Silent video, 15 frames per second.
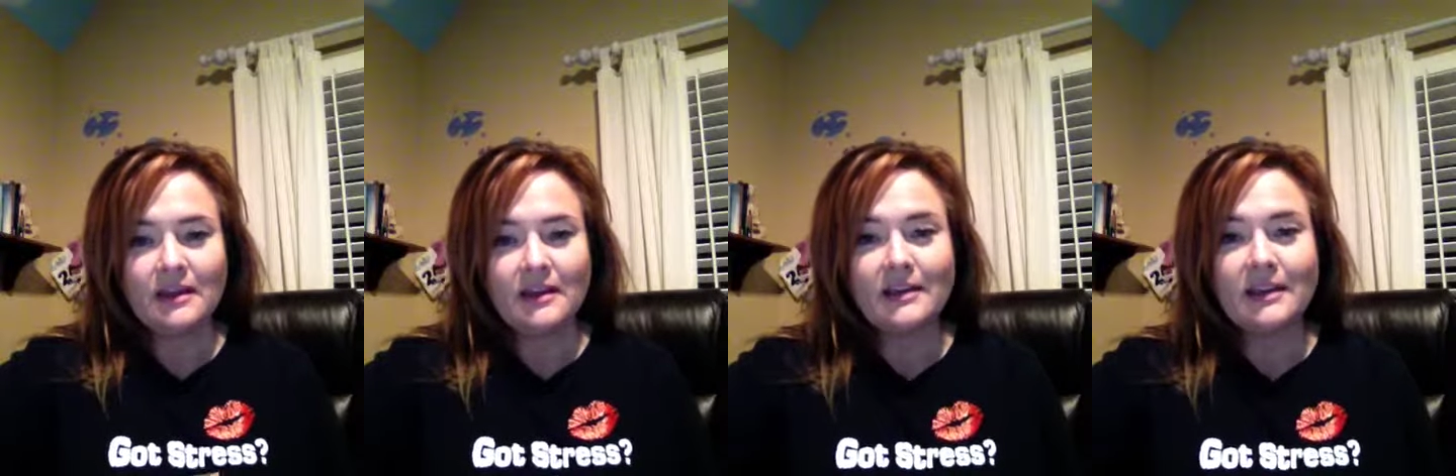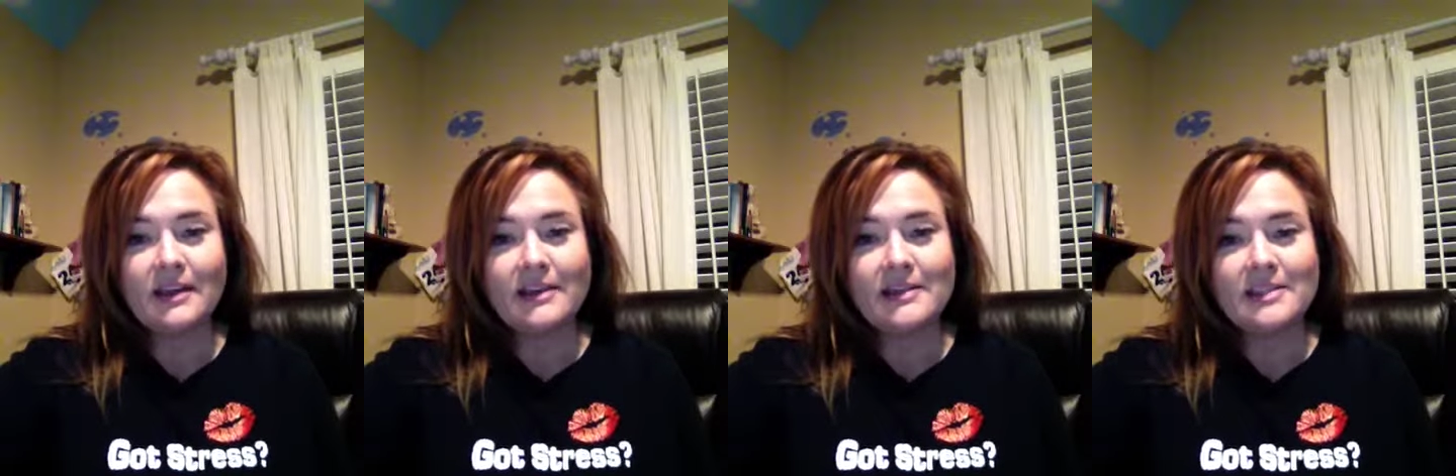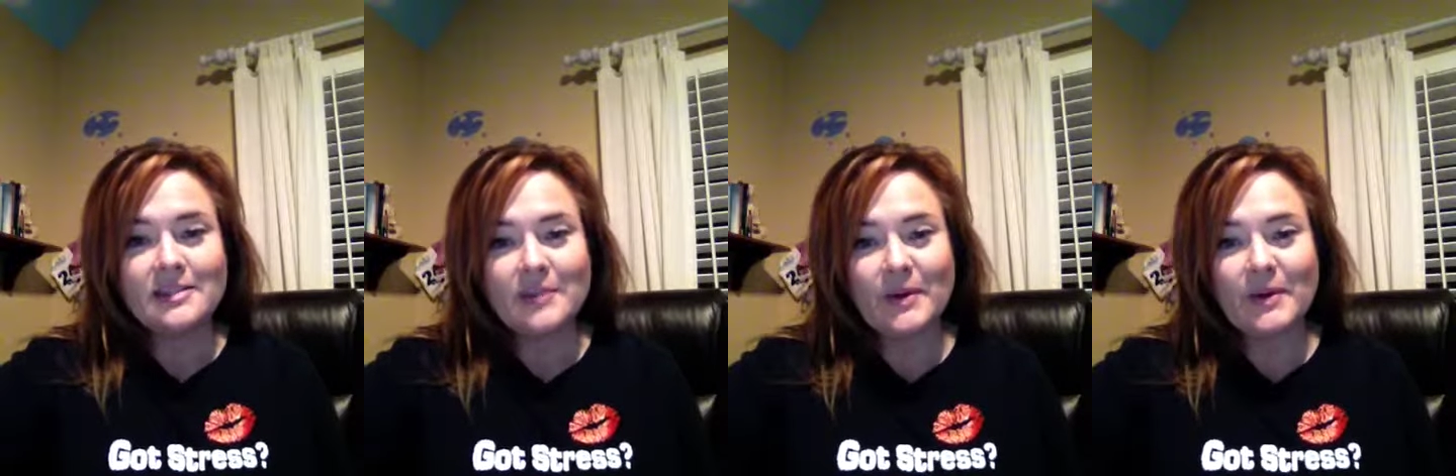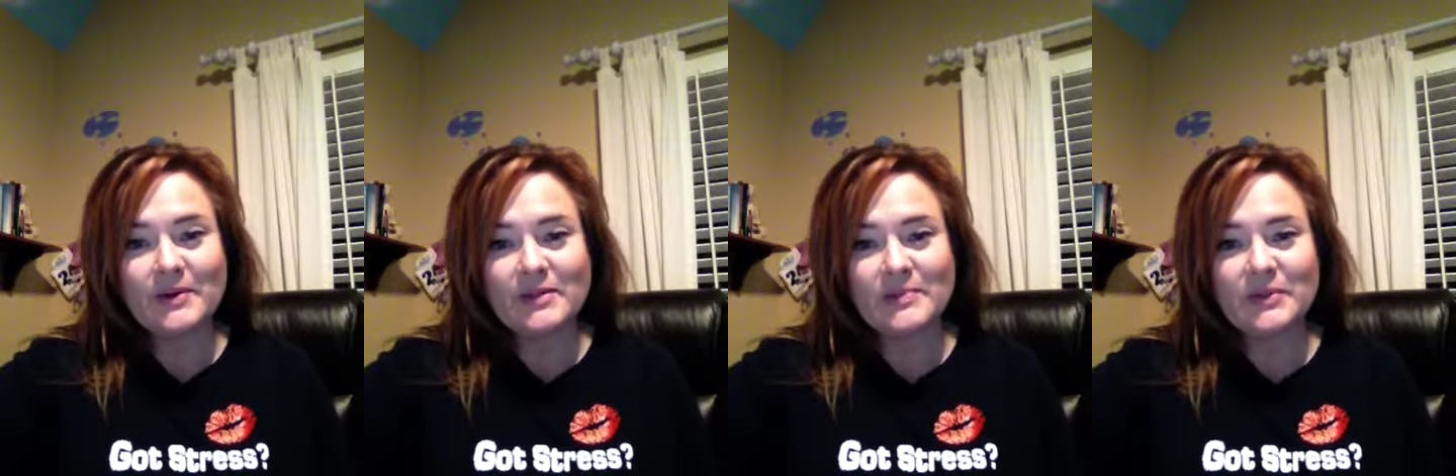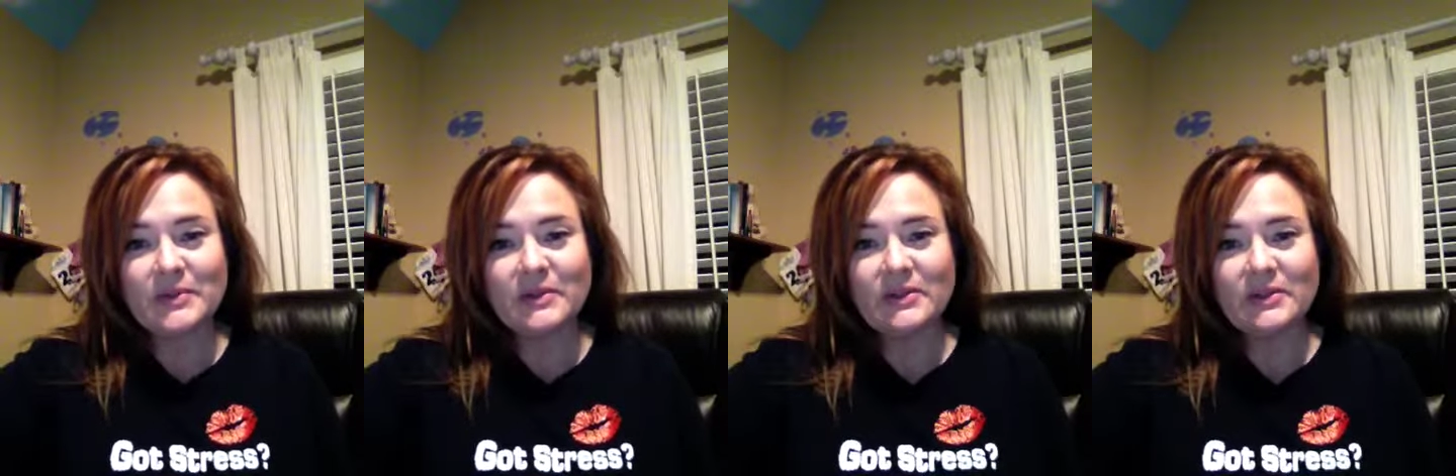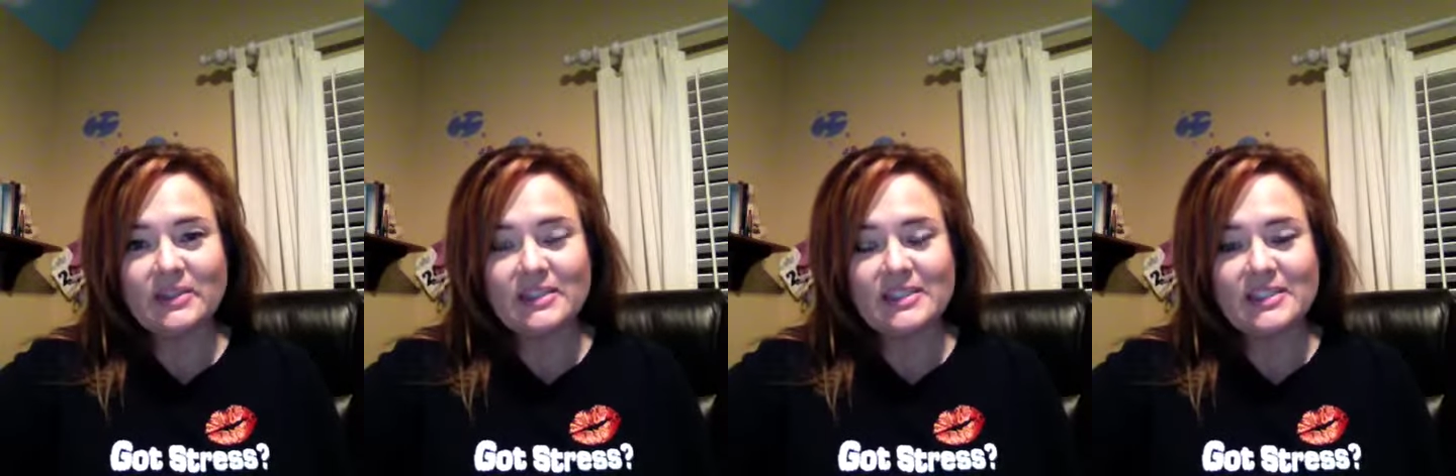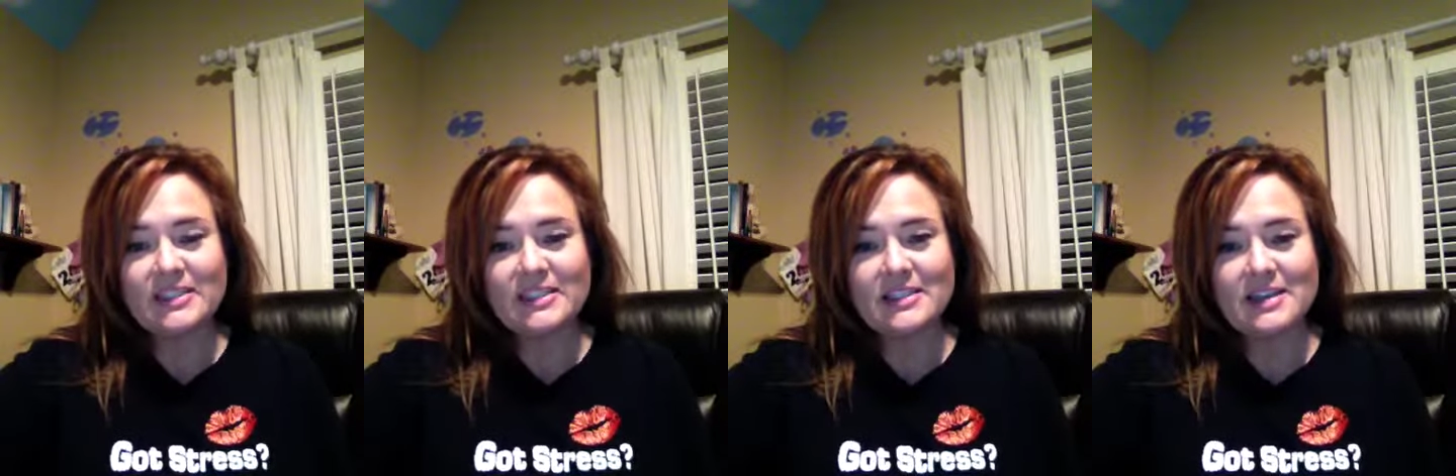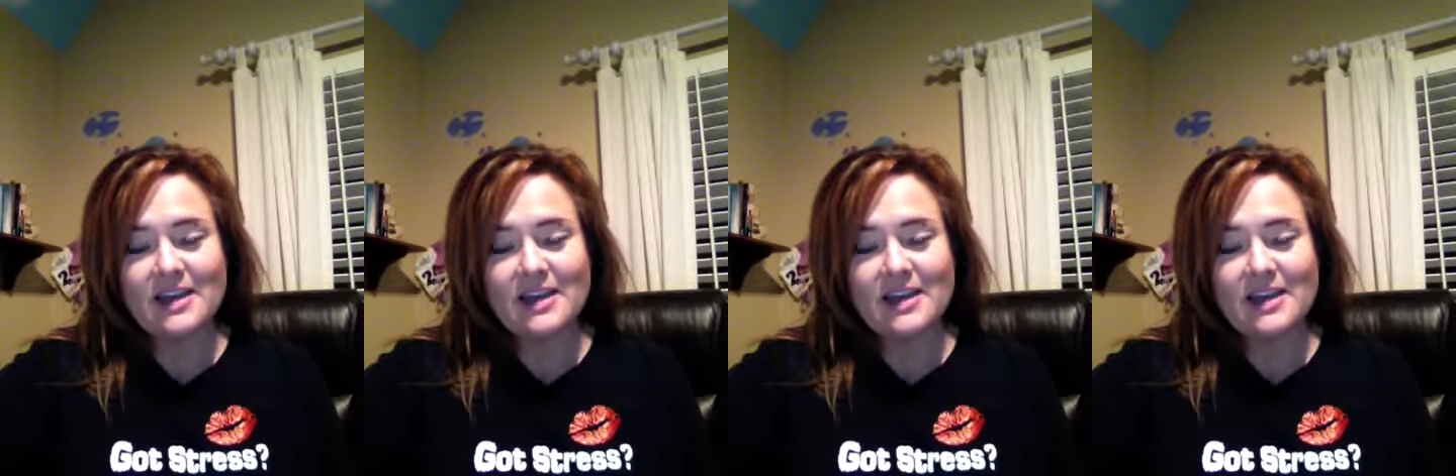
getting spas booked